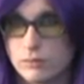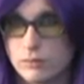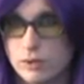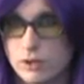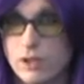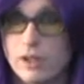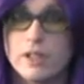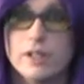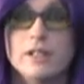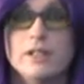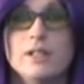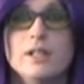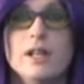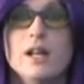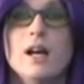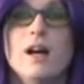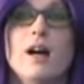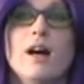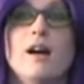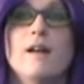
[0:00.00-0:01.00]
Sorry.
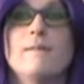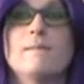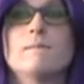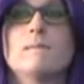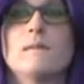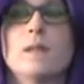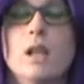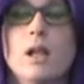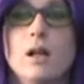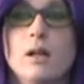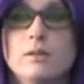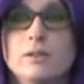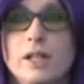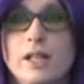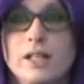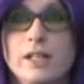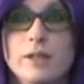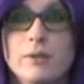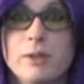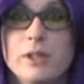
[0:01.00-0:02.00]

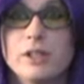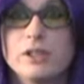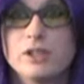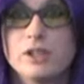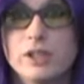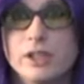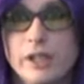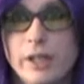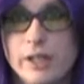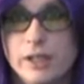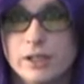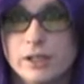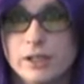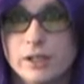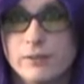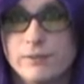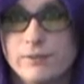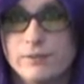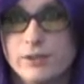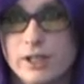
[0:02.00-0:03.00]
Trying to think what else changed
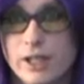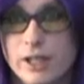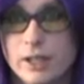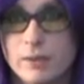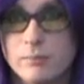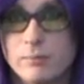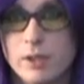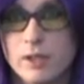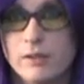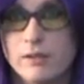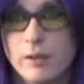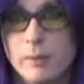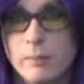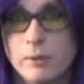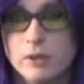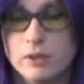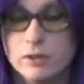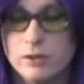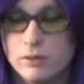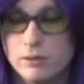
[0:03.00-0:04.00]
in the second month. I'm
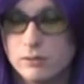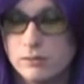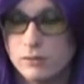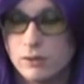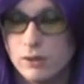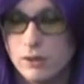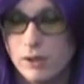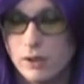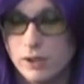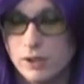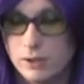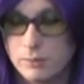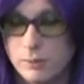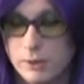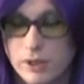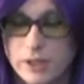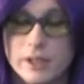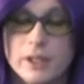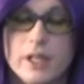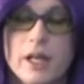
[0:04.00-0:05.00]
a little harder
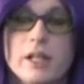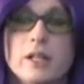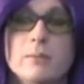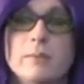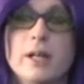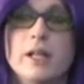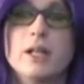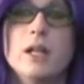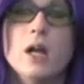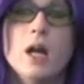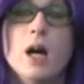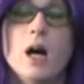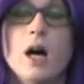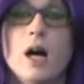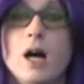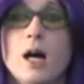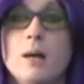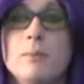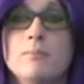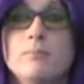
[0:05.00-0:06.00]
putting it together in my head.
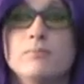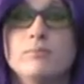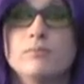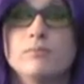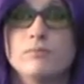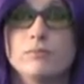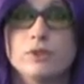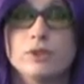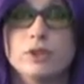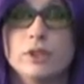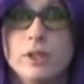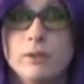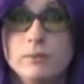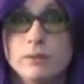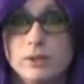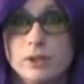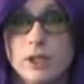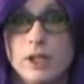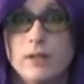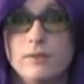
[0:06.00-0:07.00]
Skin
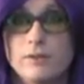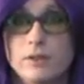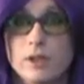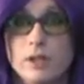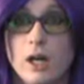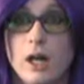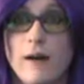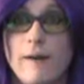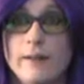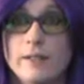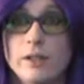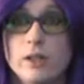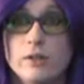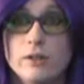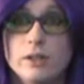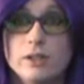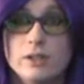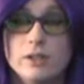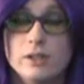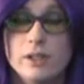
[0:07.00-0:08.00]
was softer. I
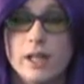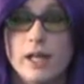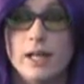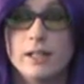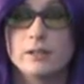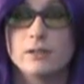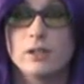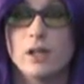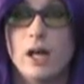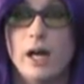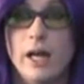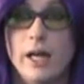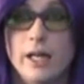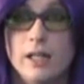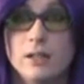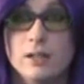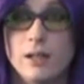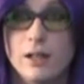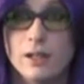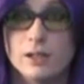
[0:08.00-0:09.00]
noticed that I
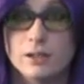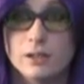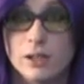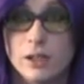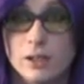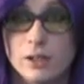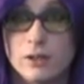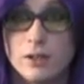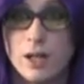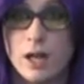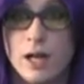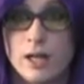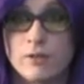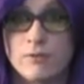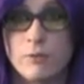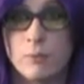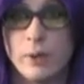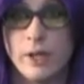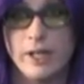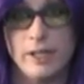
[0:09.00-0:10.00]
had lost a lot
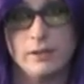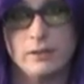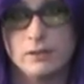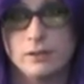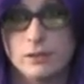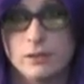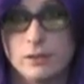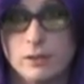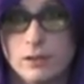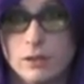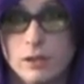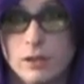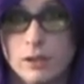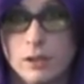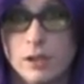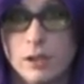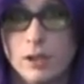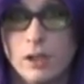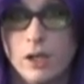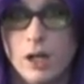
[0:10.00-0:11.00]
of weight.
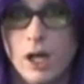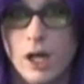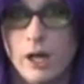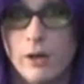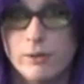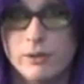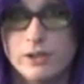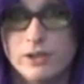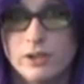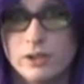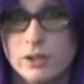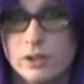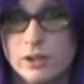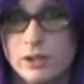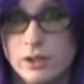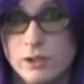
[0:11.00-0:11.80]
I was